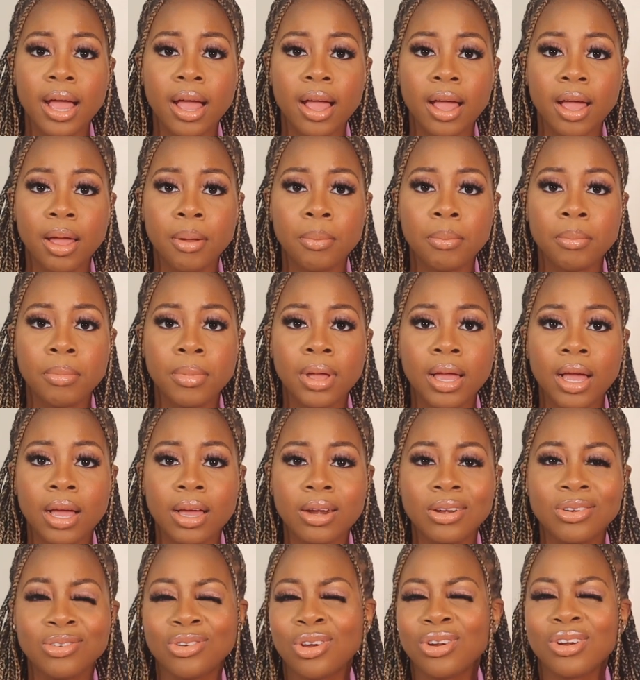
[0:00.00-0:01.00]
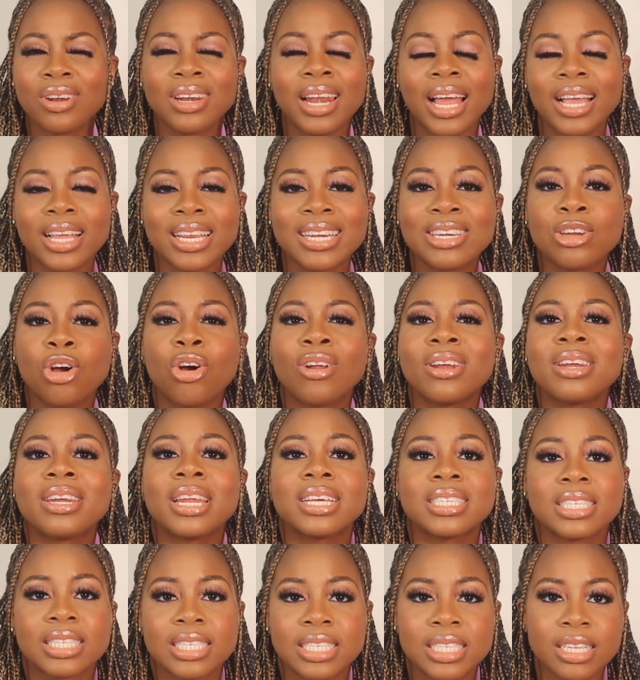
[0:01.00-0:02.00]
not like
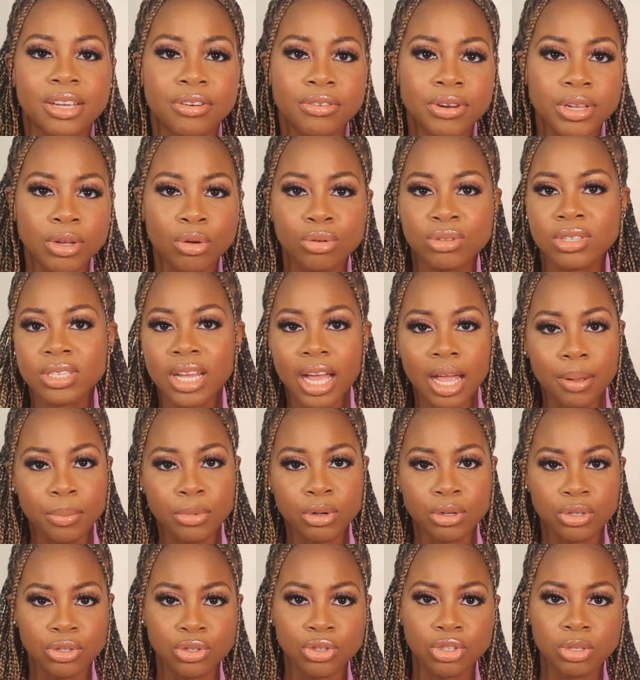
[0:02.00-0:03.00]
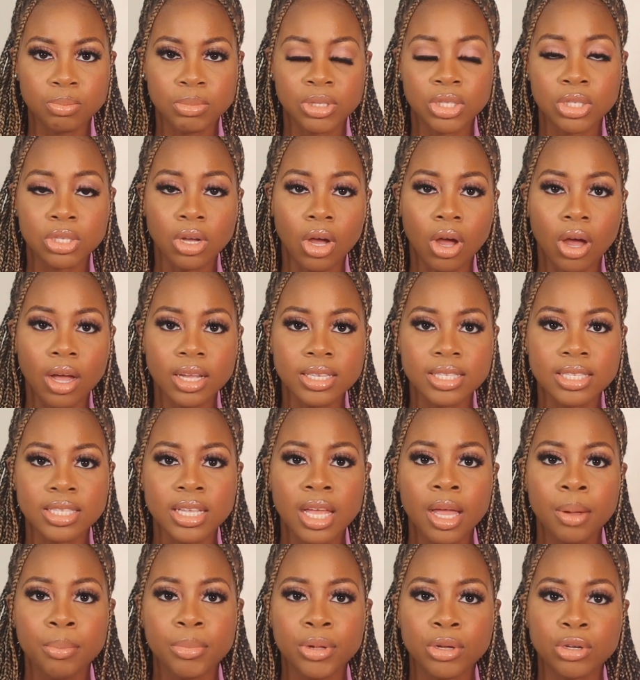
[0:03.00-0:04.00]
unnecessary or time consuming tasks,
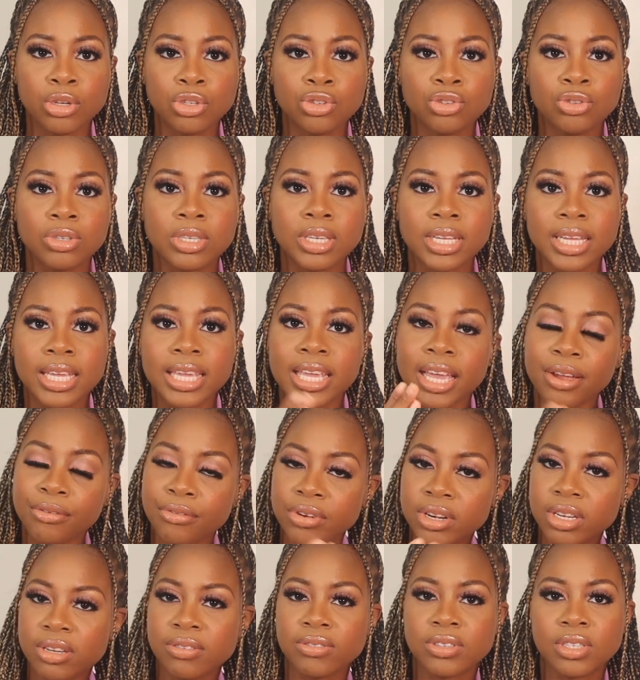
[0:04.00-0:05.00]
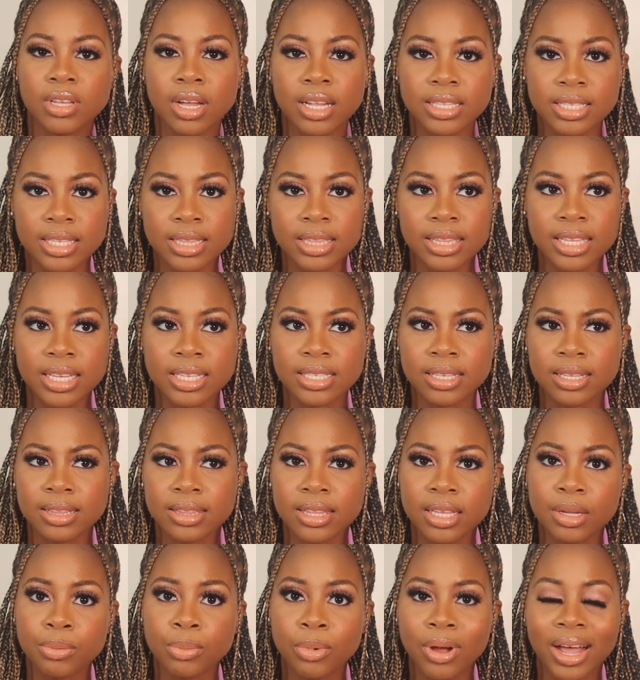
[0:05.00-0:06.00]
because you can get rid of certain things and
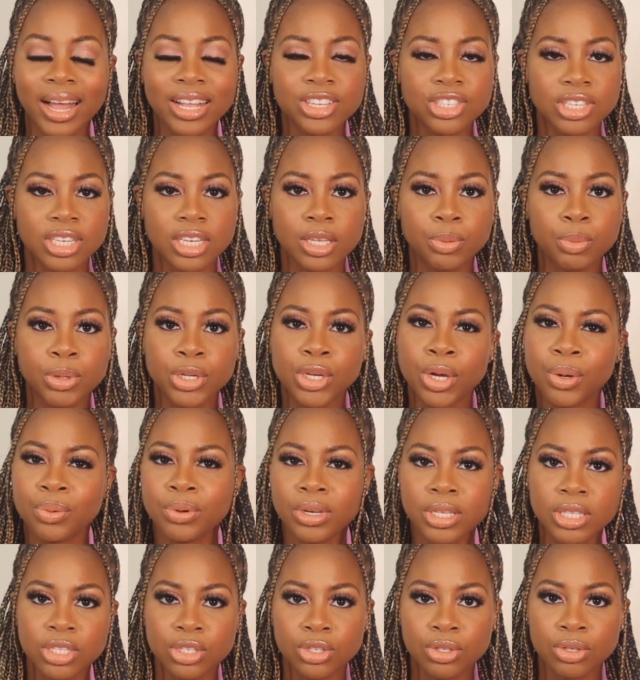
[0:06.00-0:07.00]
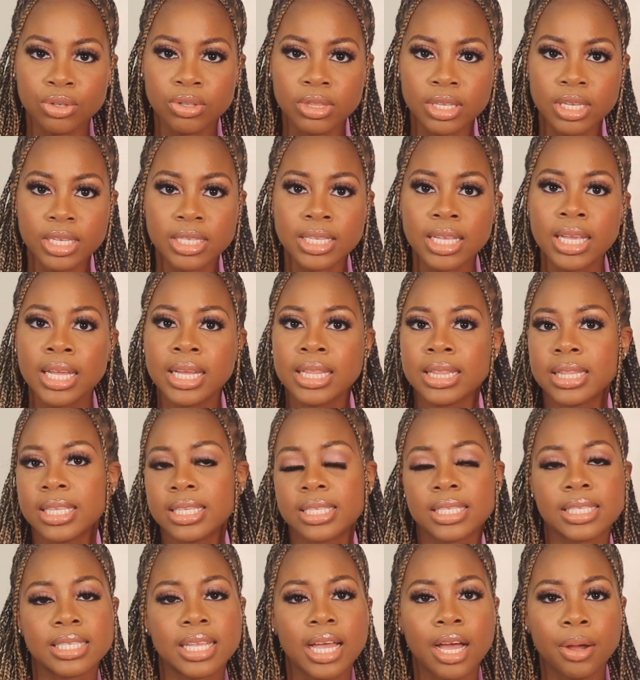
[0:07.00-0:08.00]
think, well, actually we don't need to do this.
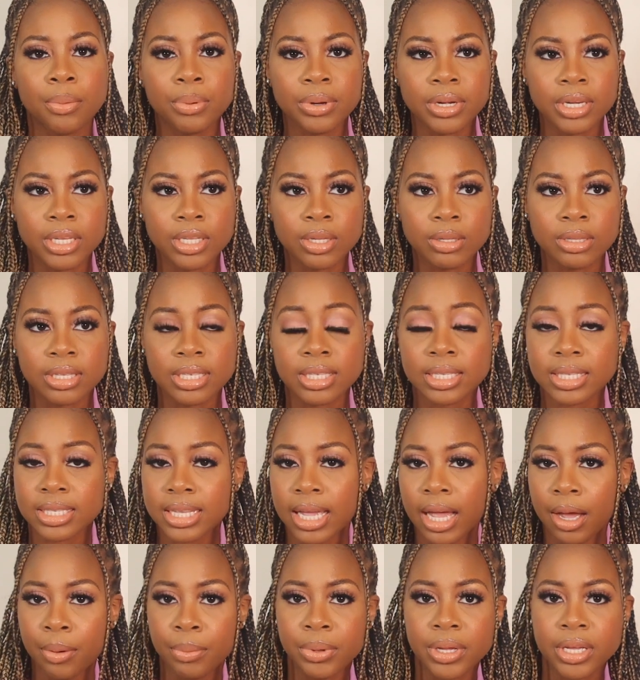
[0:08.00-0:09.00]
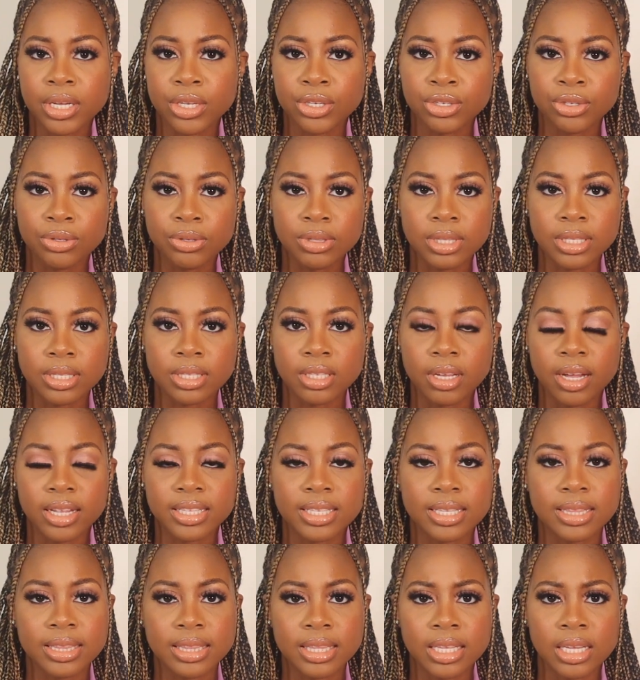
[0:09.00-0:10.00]
This is how we can do
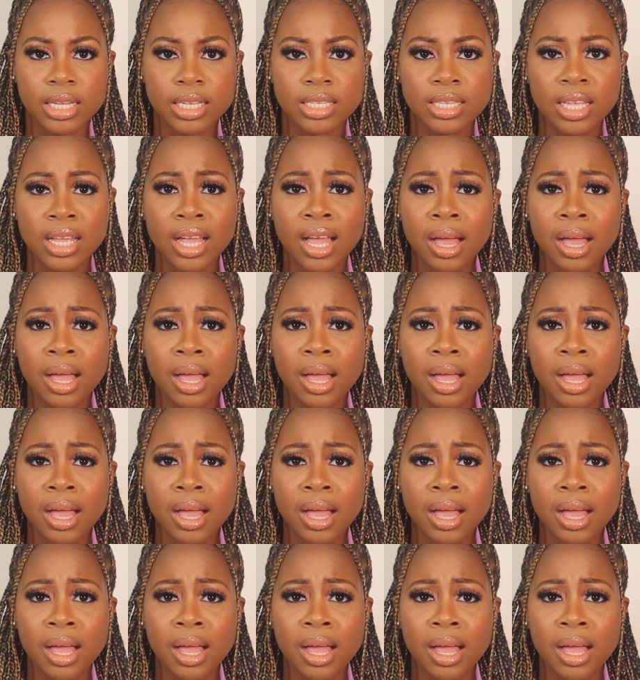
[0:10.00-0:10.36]
certain things.